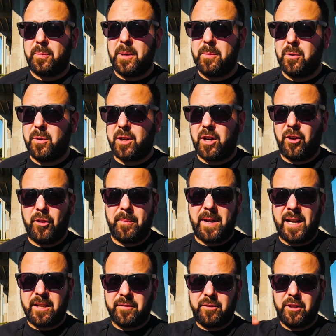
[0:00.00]
people would call the
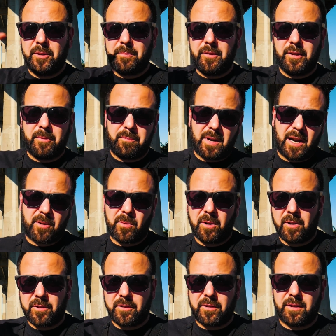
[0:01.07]
Matty flip, the
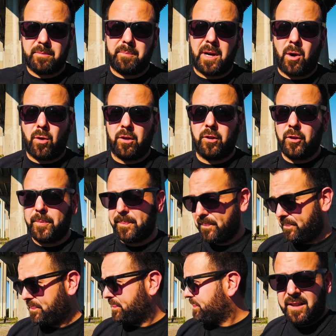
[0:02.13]
backwards power loop.
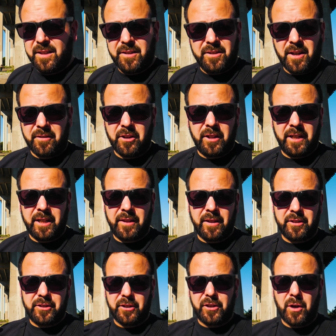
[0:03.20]
It's not really
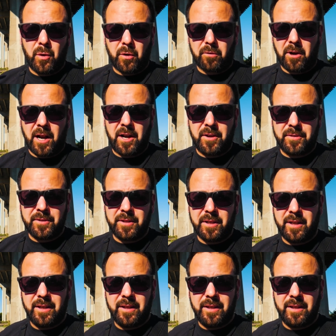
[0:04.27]
anything to go around